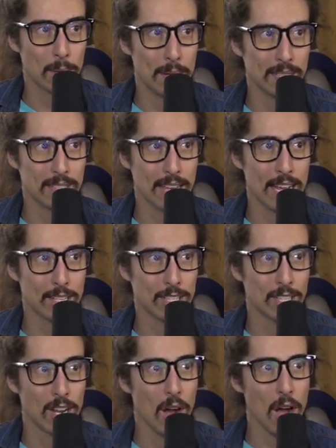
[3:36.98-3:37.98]

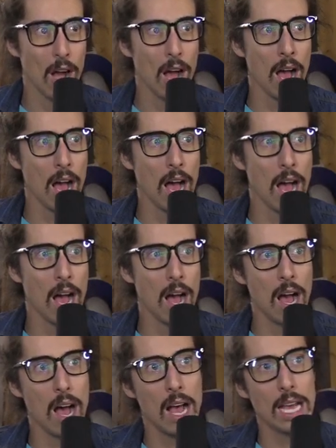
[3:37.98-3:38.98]
mustache?
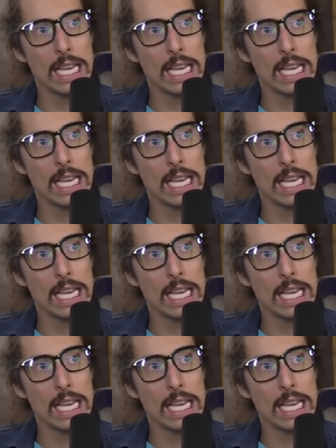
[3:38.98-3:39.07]
Oh,